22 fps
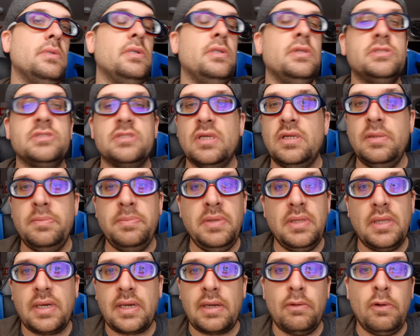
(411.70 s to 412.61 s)
it's going to be
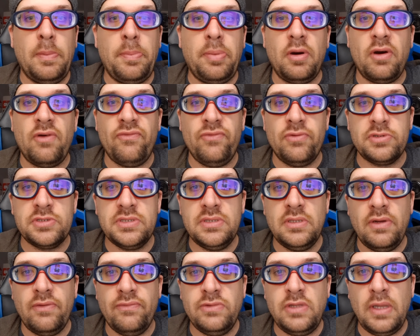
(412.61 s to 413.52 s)
like a ripoff version
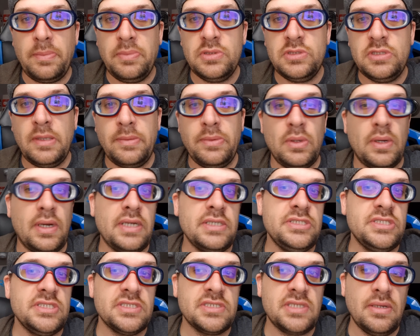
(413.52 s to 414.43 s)
of WCW. I
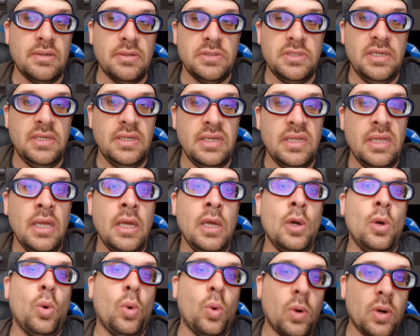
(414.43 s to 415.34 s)
just guarantee it.
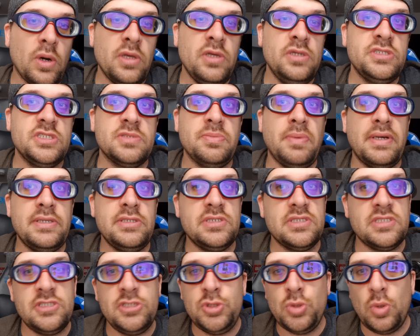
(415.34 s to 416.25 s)
Or he just might
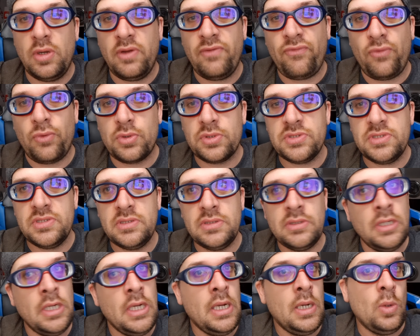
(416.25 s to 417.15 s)
just join
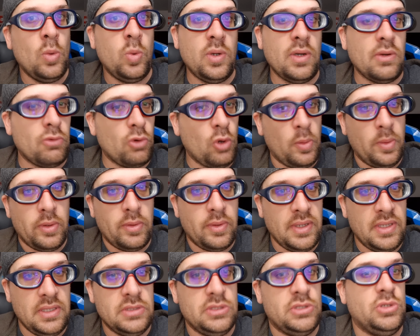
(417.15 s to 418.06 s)
forces with Roman
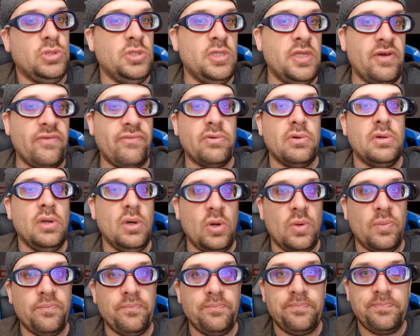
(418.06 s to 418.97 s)
Reigns. You never
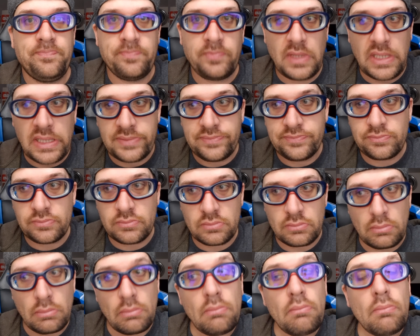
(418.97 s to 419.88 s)
know.
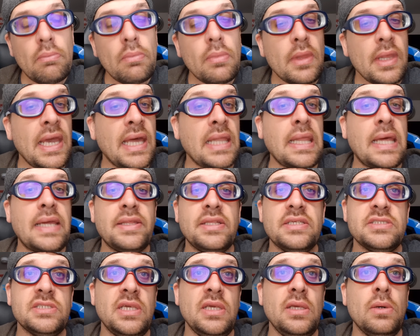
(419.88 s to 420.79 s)
I like
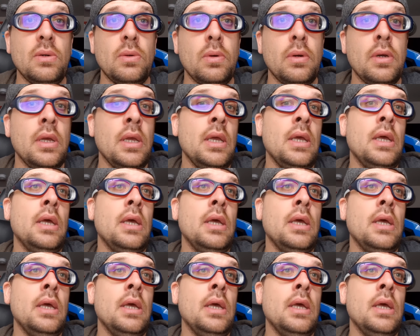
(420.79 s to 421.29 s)
this heel